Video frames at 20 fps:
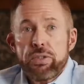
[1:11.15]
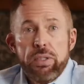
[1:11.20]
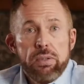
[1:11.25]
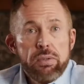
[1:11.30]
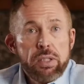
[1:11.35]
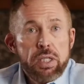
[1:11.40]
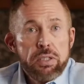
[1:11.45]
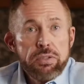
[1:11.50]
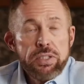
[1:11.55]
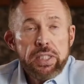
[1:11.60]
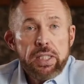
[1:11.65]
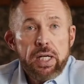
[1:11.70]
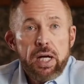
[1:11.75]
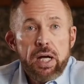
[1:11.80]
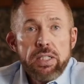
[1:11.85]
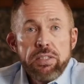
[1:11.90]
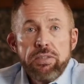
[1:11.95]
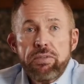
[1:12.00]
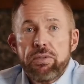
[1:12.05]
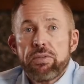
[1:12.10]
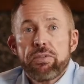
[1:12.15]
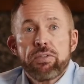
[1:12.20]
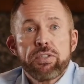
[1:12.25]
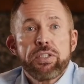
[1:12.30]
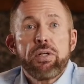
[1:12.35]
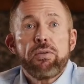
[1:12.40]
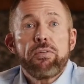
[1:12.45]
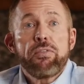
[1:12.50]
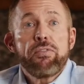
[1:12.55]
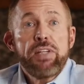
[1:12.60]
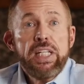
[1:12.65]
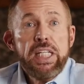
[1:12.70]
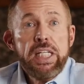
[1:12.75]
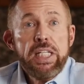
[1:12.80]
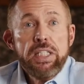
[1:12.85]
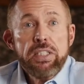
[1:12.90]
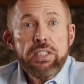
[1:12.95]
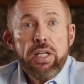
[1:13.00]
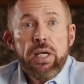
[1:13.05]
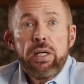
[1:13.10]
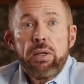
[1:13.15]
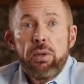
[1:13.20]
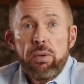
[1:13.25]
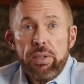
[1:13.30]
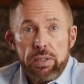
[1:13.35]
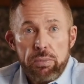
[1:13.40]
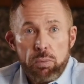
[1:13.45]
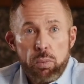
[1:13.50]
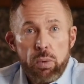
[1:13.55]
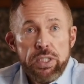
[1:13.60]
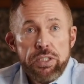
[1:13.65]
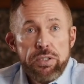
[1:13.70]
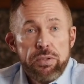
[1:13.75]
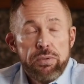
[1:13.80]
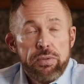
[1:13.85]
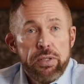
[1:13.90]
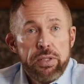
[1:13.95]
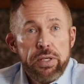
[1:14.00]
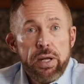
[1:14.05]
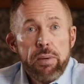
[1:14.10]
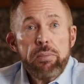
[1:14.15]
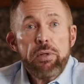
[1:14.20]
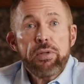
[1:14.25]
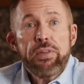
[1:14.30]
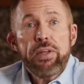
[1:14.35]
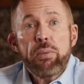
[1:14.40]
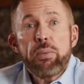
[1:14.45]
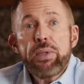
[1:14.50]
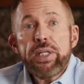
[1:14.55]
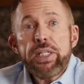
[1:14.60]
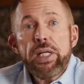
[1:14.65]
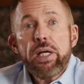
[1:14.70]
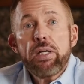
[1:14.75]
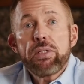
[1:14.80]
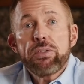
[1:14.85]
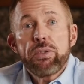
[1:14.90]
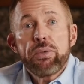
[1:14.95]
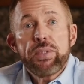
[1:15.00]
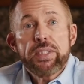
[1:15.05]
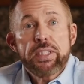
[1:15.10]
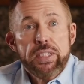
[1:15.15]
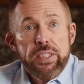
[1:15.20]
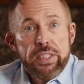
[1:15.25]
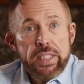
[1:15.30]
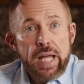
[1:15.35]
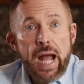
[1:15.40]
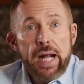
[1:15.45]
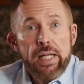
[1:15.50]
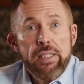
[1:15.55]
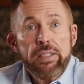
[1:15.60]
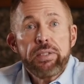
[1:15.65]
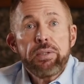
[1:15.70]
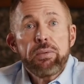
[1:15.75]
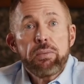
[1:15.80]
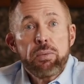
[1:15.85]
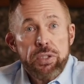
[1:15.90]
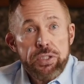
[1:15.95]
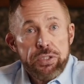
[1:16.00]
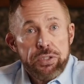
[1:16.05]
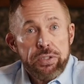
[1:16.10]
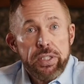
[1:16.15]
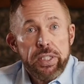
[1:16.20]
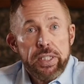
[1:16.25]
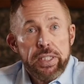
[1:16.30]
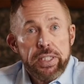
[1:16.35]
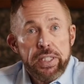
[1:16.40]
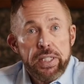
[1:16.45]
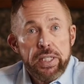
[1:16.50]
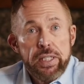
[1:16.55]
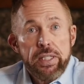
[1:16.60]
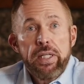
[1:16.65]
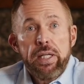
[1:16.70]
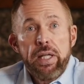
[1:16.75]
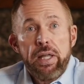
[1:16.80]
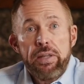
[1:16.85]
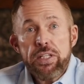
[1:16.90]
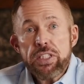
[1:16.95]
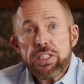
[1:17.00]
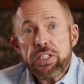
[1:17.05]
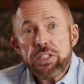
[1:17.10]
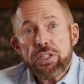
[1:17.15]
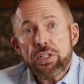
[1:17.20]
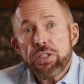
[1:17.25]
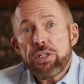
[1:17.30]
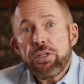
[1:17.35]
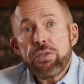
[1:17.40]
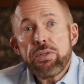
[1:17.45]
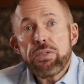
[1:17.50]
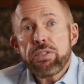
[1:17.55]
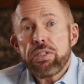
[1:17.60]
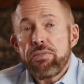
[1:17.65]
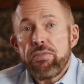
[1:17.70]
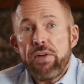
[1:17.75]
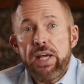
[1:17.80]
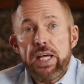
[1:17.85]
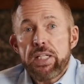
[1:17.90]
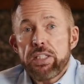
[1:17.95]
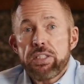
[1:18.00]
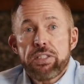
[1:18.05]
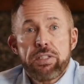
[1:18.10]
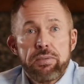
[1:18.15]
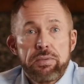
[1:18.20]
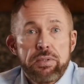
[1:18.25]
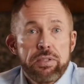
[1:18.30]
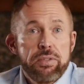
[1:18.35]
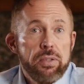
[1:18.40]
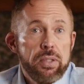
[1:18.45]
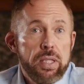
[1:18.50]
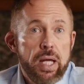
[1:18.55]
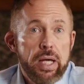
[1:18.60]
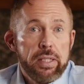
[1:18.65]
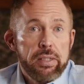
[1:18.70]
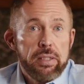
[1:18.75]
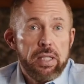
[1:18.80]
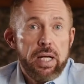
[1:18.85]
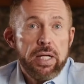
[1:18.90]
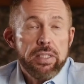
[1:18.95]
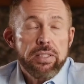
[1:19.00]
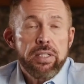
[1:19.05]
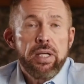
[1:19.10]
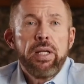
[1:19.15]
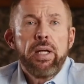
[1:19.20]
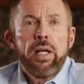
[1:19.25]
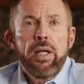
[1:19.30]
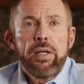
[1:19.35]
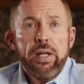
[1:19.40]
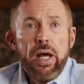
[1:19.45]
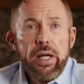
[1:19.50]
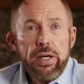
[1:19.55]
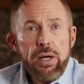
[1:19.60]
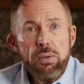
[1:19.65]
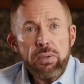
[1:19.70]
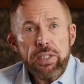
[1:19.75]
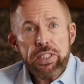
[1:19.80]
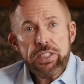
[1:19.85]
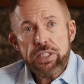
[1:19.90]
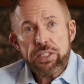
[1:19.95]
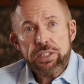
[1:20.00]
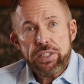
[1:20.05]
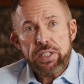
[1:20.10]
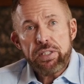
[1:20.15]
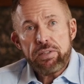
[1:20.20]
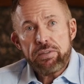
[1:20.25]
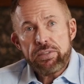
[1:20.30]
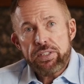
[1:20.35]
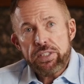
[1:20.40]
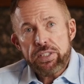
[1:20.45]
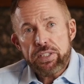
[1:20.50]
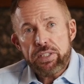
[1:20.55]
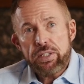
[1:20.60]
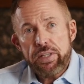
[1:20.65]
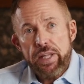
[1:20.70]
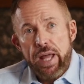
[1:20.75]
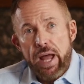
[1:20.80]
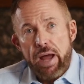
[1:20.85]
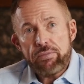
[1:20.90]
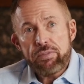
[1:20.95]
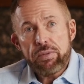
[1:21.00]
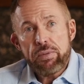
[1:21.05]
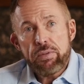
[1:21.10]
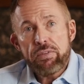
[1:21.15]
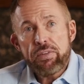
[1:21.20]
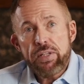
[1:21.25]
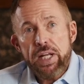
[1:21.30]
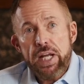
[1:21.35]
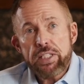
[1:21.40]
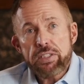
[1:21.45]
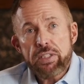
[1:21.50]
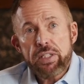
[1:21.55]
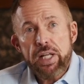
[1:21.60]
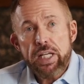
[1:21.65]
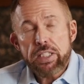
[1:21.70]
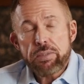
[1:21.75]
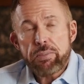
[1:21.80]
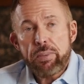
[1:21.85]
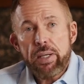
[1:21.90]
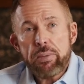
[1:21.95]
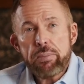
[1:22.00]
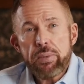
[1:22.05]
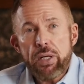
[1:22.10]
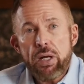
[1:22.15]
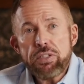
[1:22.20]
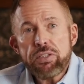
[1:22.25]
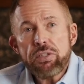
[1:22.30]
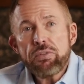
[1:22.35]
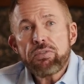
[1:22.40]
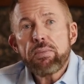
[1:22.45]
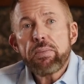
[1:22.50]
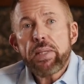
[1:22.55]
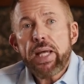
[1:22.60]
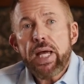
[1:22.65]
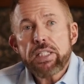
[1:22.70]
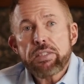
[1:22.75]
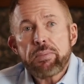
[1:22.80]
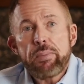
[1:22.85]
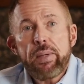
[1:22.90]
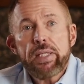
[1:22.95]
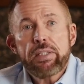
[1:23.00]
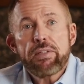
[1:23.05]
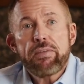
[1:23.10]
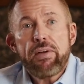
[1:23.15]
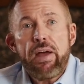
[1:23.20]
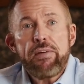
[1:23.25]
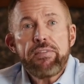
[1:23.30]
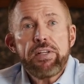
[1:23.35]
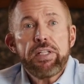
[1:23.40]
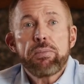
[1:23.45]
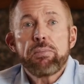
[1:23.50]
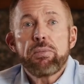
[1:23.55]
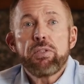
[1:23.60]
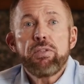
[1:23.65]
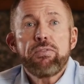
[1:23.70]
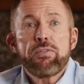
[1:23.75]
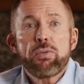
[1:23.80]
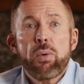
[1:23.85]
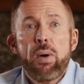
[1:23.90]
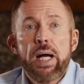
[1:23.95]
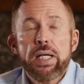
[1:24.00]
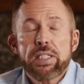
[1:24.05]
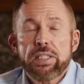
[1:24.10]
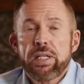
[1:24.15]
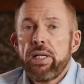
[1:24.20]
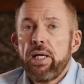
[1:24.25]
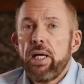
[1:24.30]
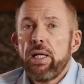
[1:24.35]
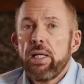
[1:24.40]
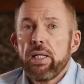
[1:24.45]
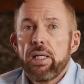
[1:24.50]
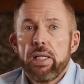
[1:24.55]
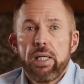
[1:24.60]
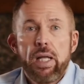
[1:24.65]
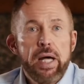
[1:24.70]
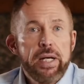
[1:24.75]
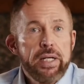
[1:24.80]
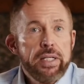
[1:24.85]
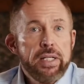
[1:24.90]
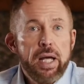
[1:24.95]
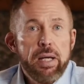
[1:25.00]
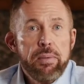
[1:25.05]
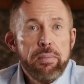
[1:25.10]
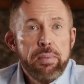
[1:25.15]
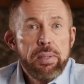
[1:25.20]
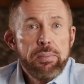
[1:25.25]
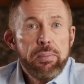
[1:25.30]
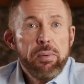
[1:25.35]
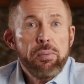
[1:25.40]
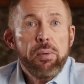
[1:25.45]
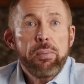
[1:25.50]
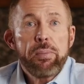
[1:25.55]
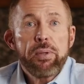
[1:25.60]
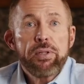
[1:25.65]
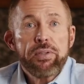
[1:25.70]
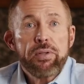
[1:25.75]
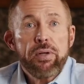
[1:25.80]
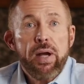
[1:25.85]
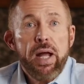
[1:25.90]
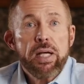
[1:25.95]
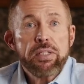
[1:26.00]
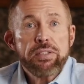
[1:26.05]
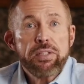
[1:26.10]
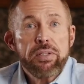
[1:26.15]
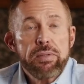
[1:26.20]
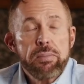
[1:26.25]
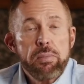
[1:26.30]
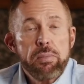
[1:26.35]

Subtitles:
no closing costs, there's no fees. The number that we tell you is exactly what you're going to get. And this is a huge advantage to a lot of clients. Not only just in that from the financial aspect, but also from the aspect of having to move twice. A lot of time people will put their house on the